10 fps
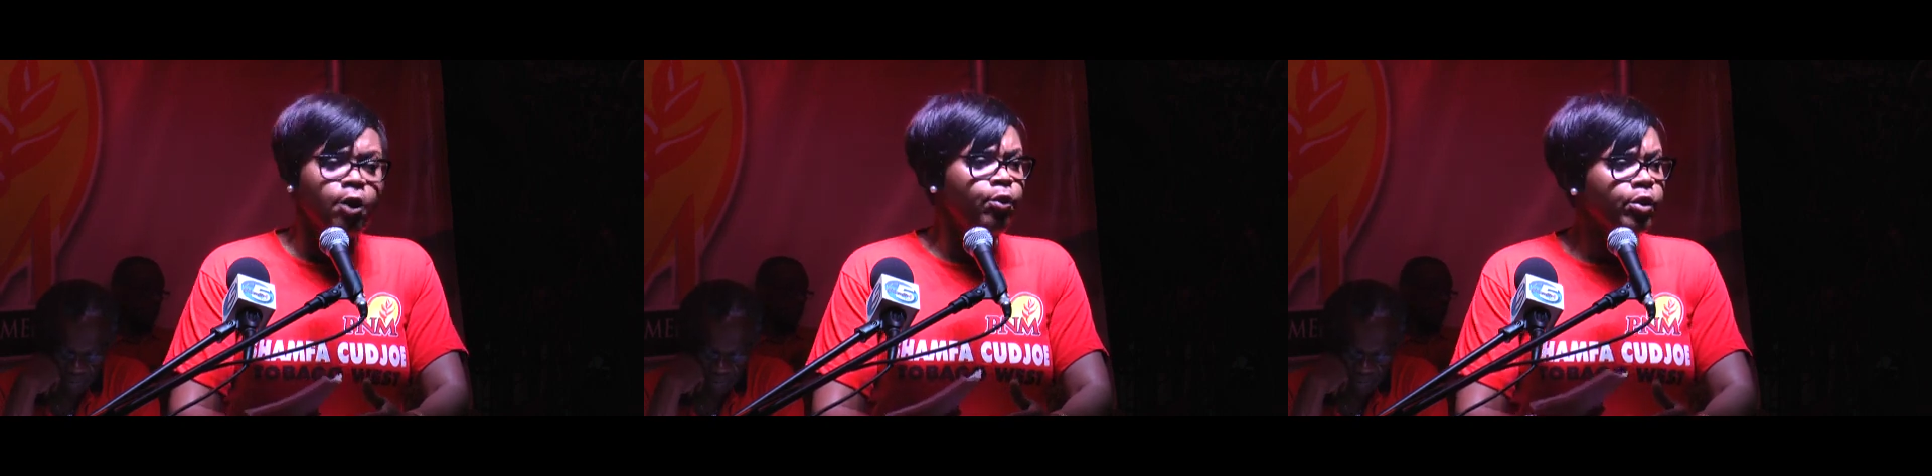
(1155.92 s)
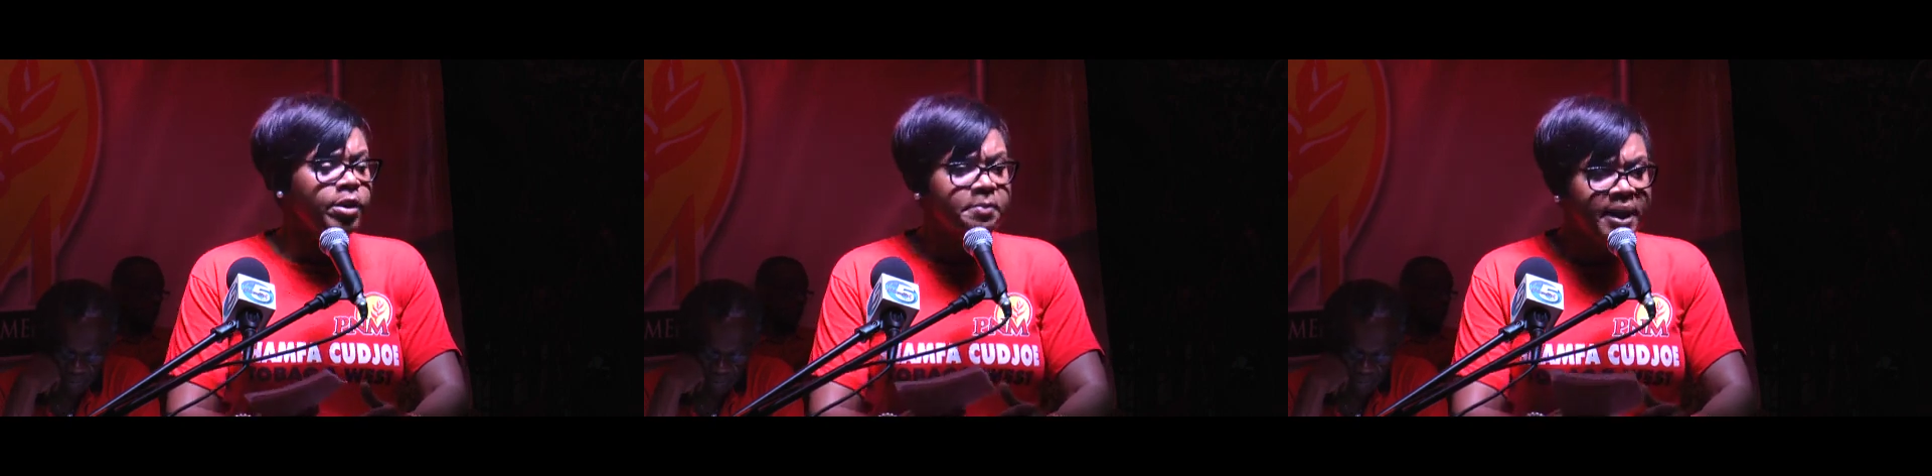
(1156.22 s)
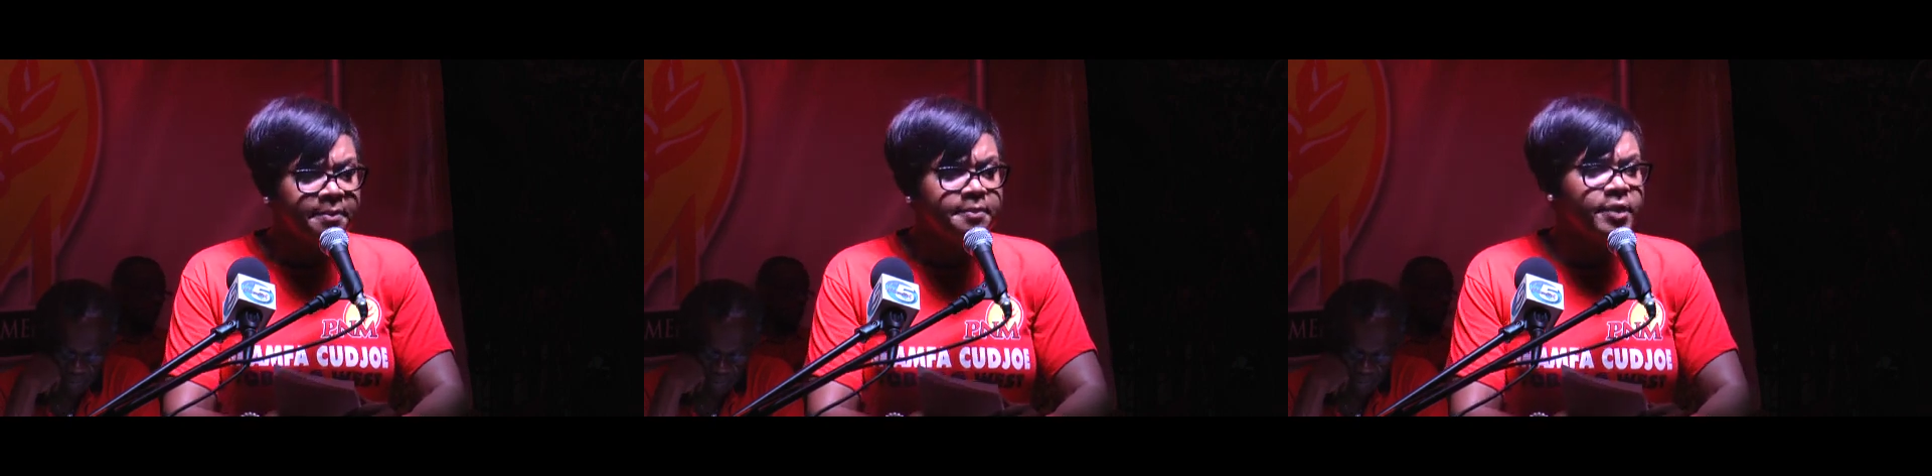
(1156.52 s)
We
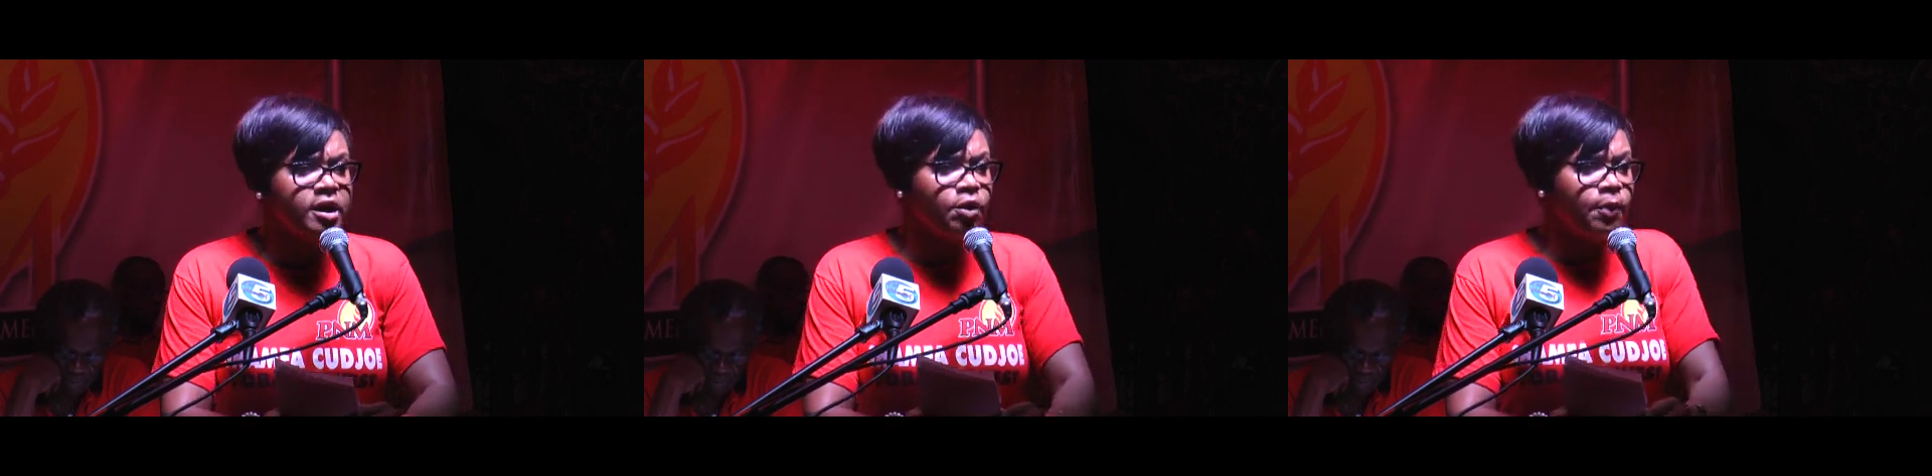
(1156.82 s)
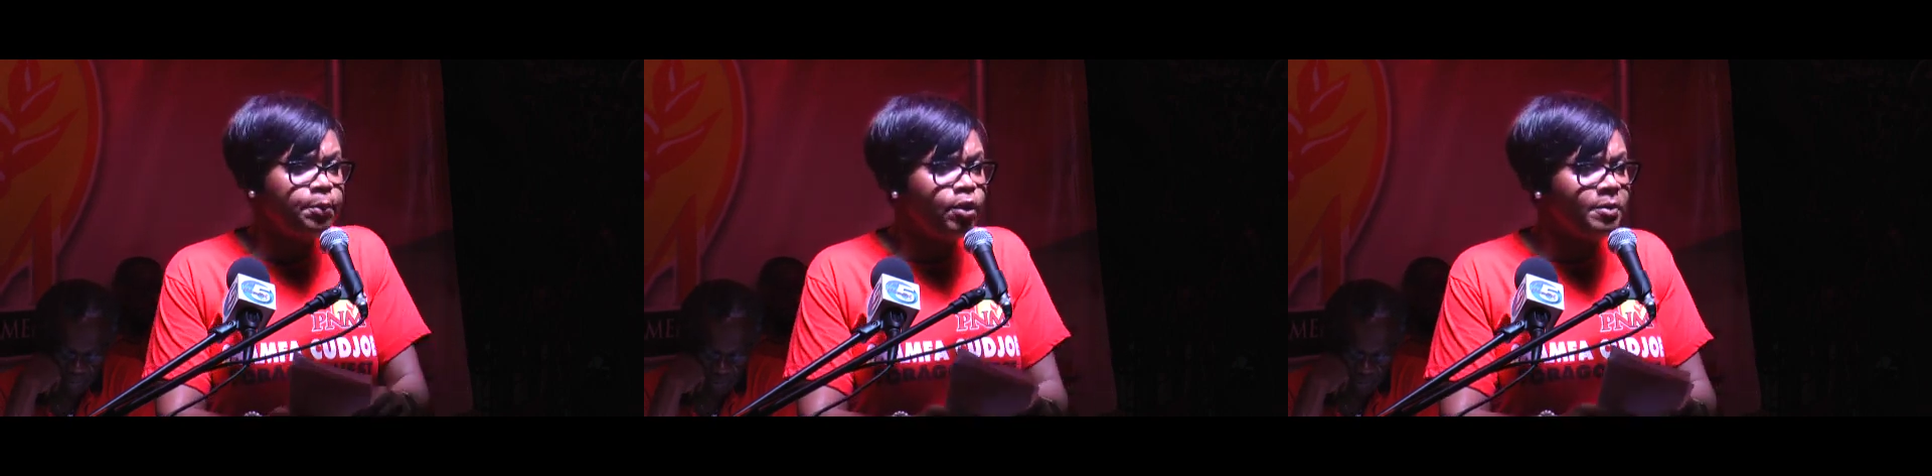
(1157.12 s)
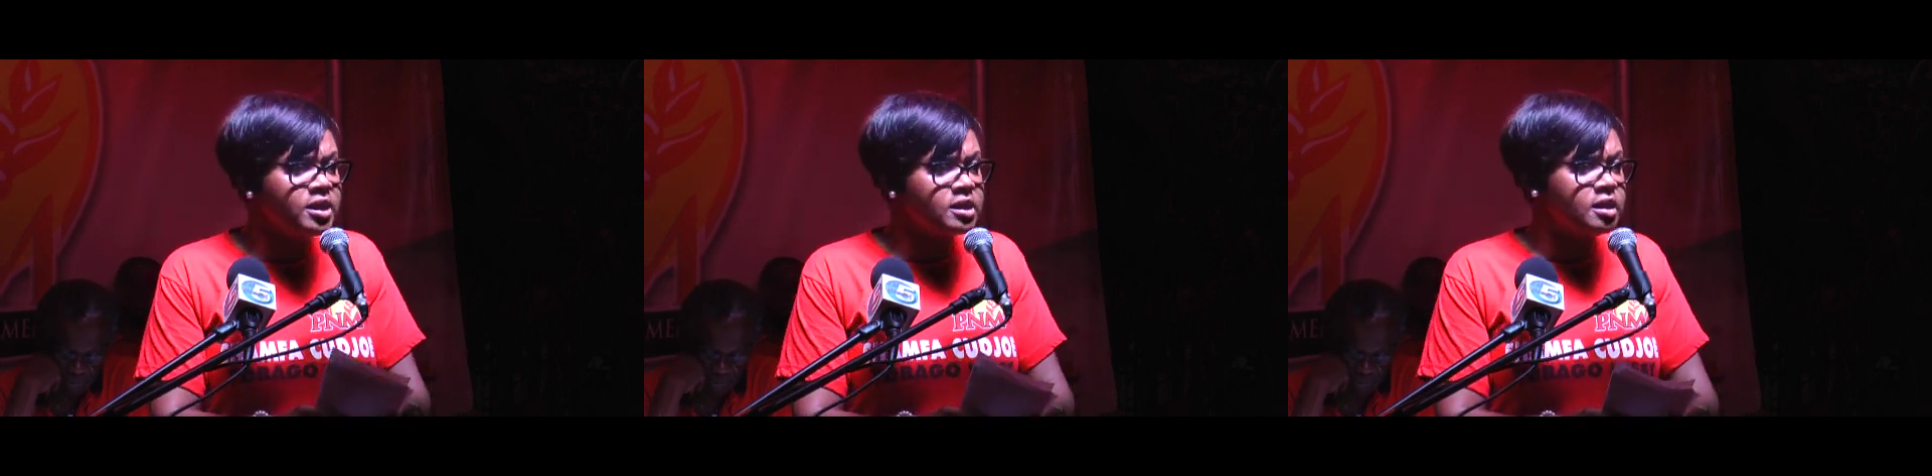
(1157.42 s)
remember your
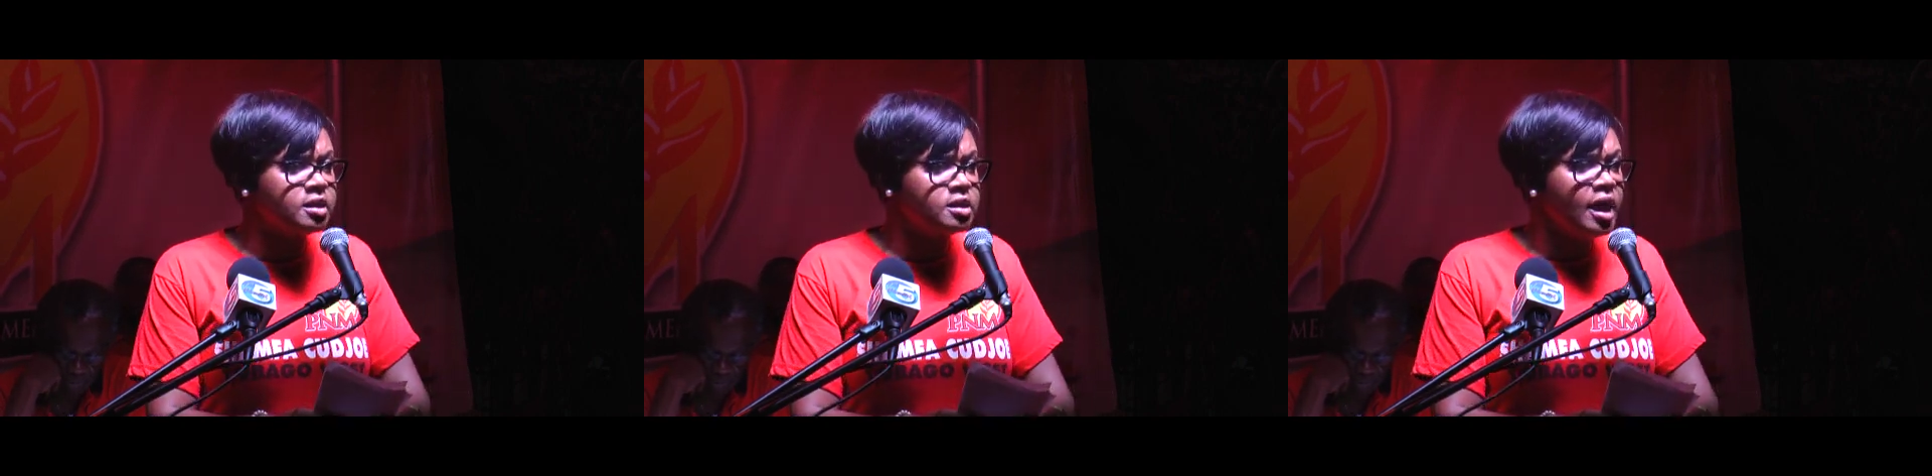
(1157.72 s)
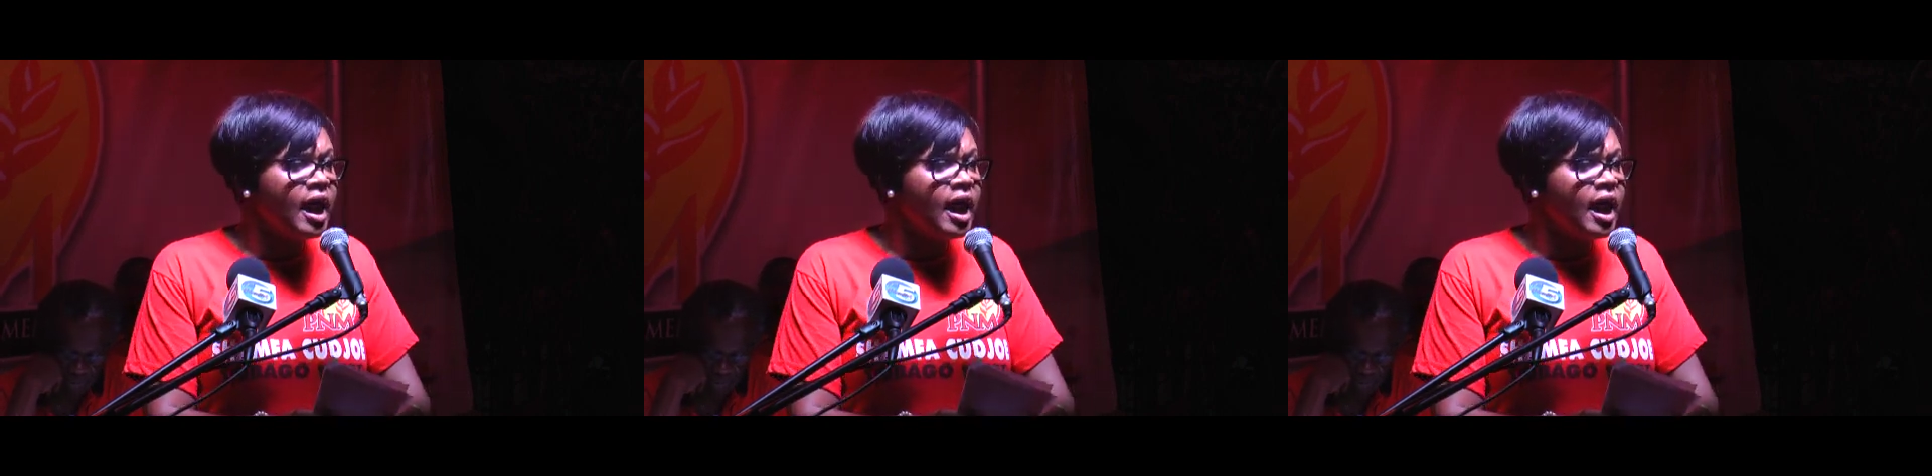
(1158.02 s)
promises